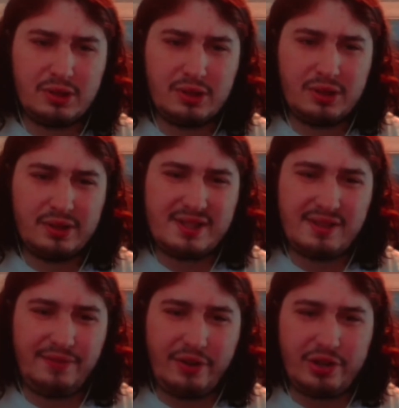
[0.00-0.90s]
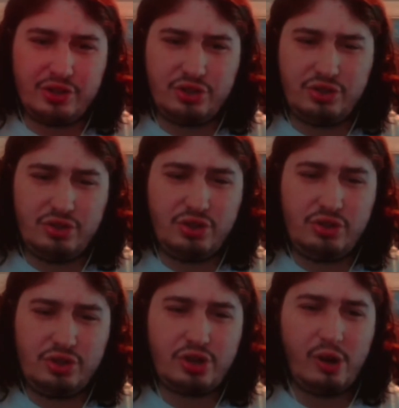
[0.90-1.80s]
This is a very
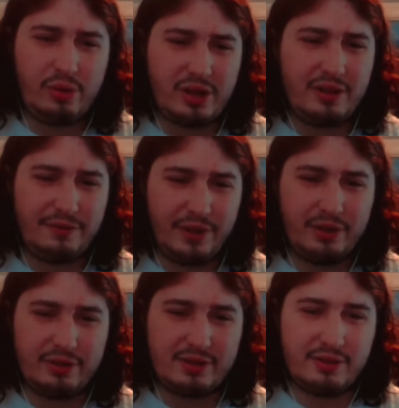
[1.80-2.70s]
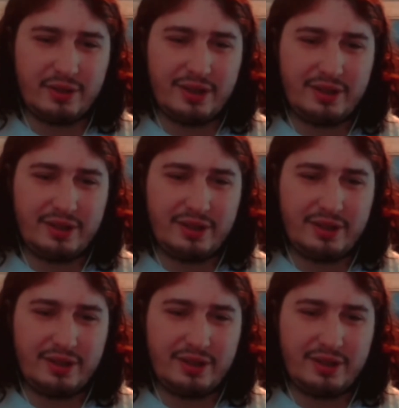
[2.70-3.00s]
jokey feel to it.